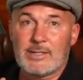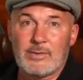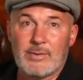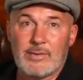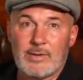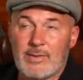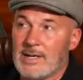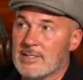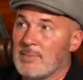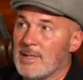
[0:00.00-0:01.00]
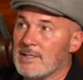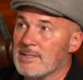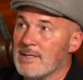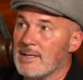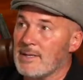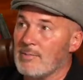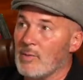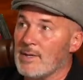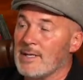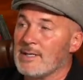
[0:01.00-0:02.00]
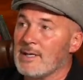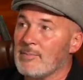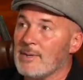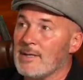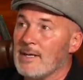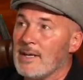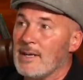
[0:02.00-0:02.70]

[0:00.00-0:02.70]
to a video that explains it in more detail, but